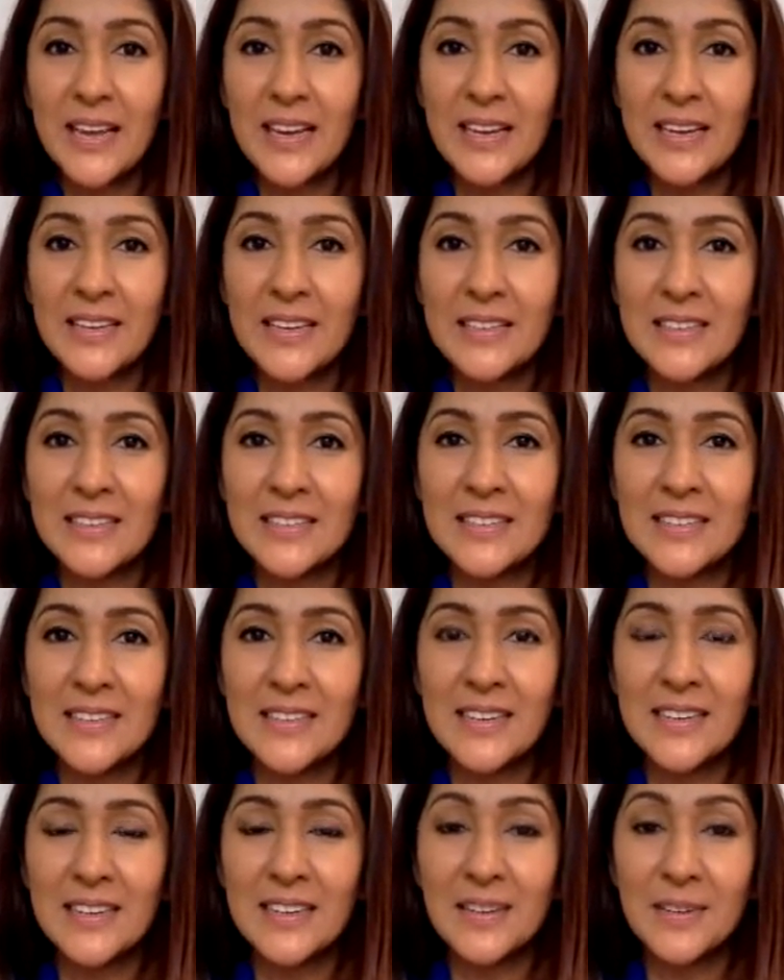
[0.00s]
And
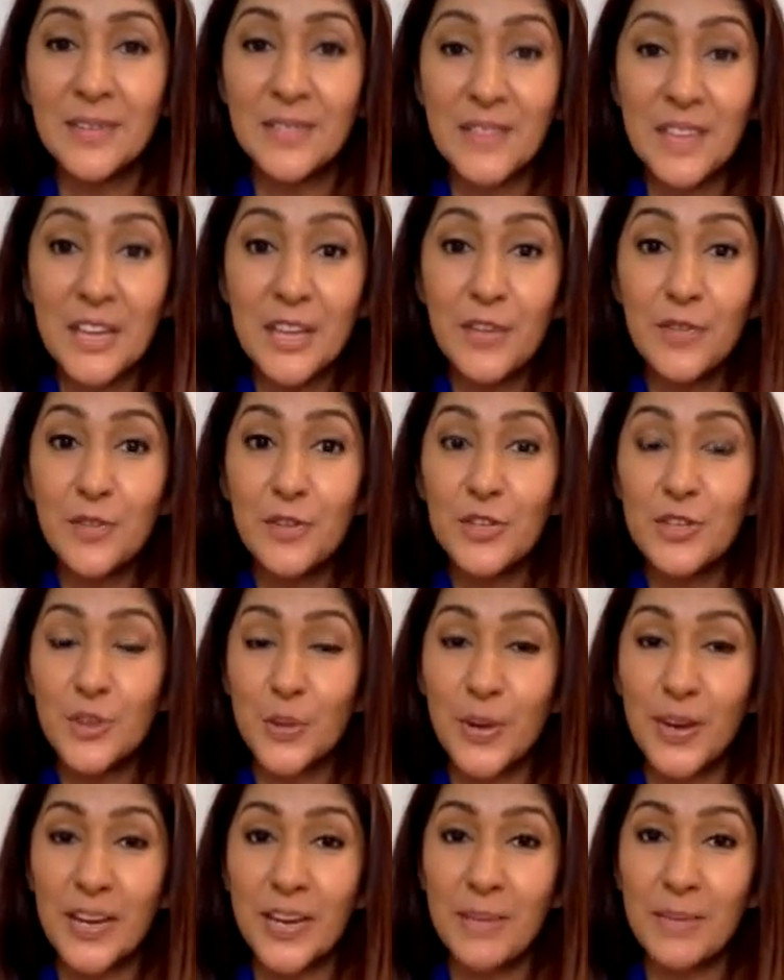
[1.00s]
thank you for
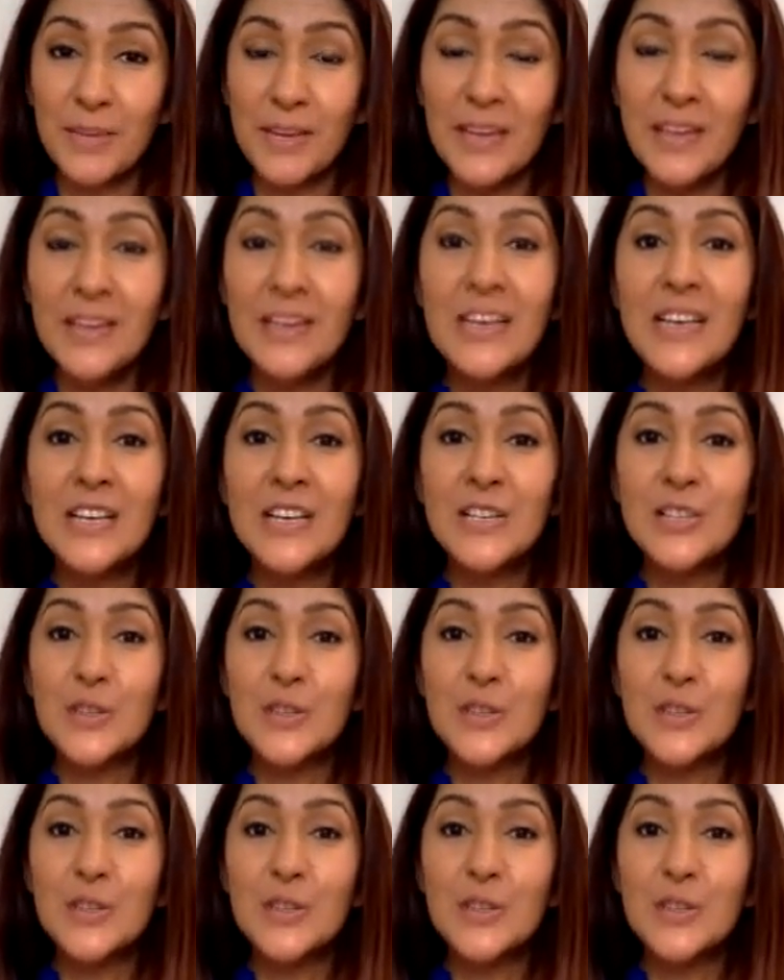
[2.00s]
joining me.